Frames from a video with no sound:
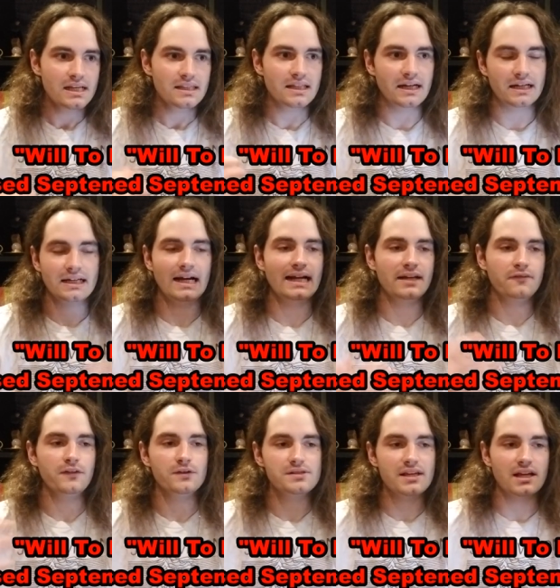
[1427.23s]
that it kind of
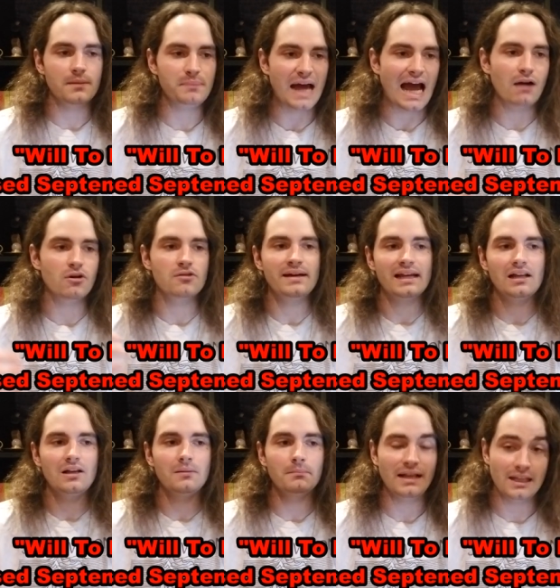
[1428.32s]
feels like a power
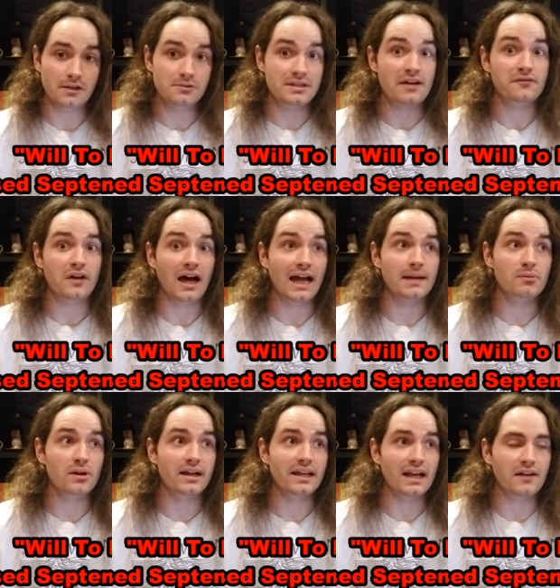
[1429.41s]
metal melodeath
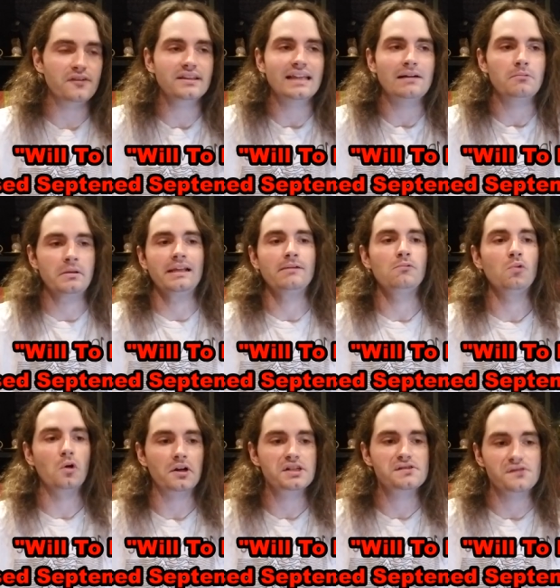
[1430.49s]
hybrid. And I think that really
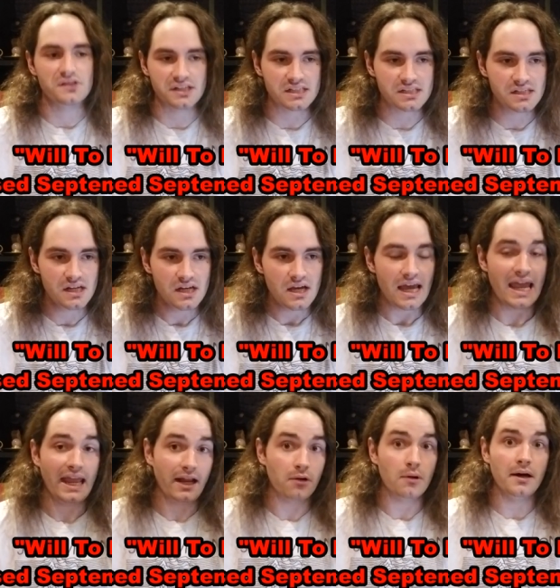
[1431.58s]
works for this
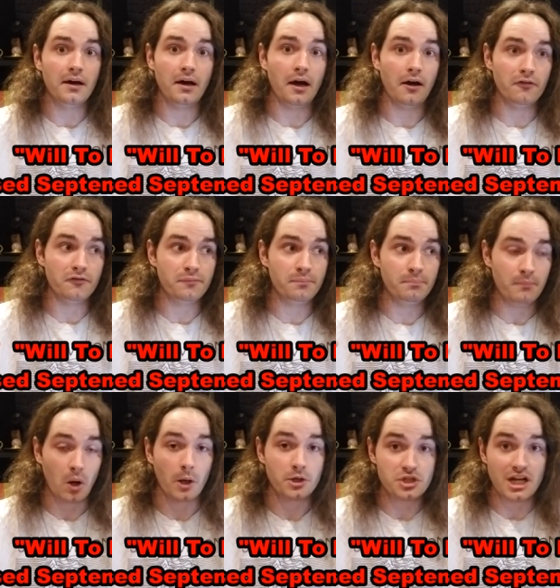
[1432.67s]
era of
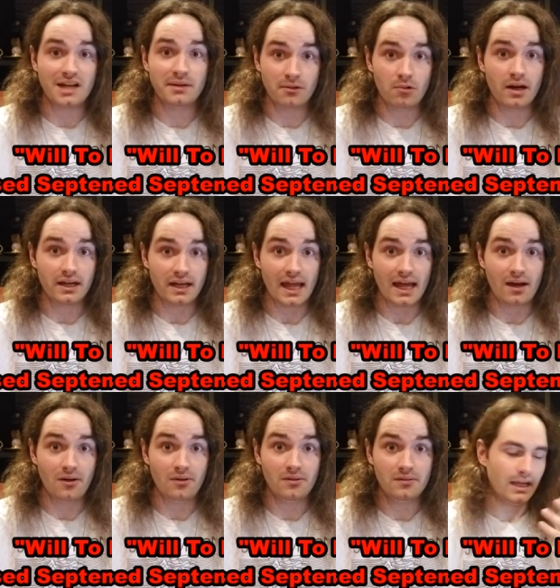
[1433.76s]
Arch Enemy right now.
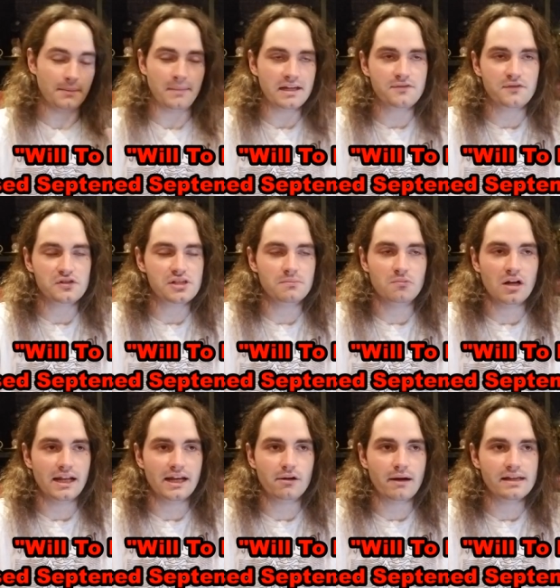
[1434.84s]
It makes for some
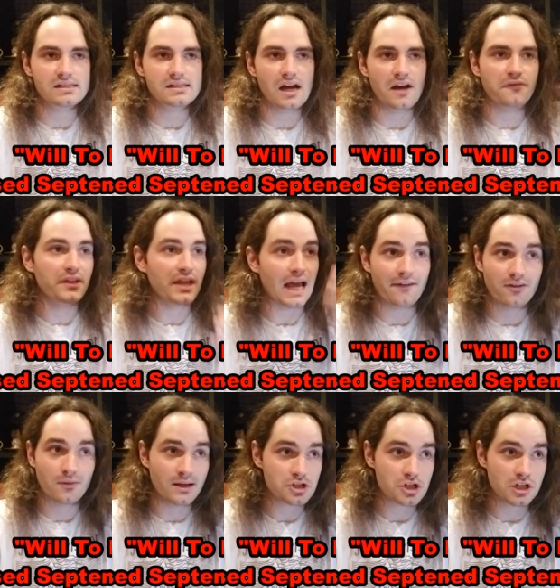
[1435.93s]
really great stuff. The
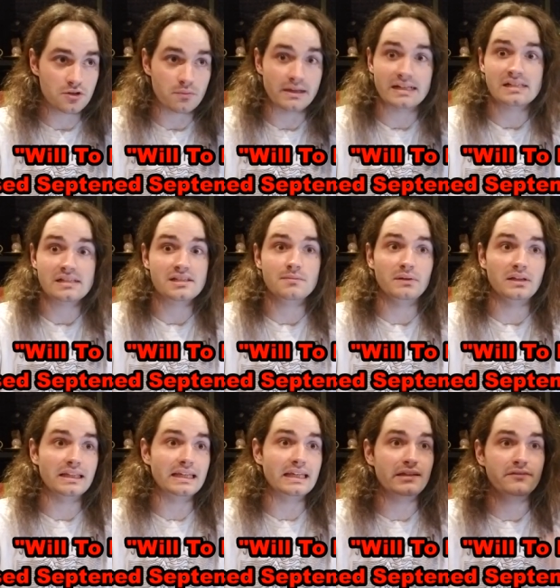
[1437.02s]
aforementioned Reason to
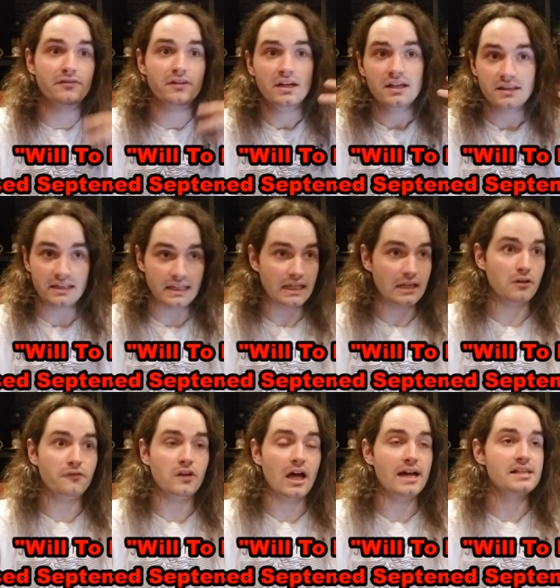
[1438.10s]
Believe, The Eagle
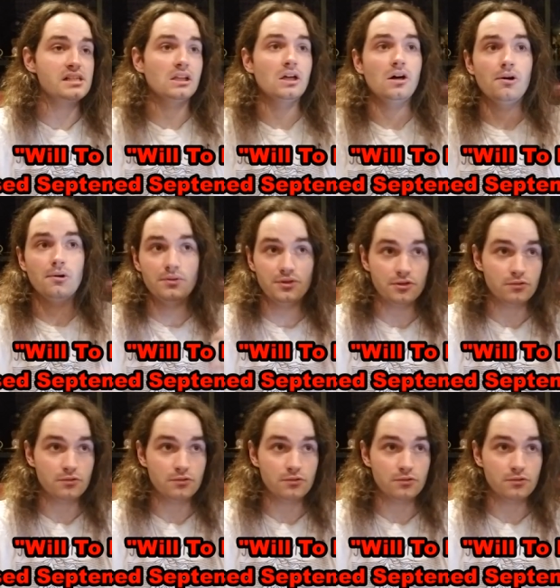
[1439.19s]
Flies Alone,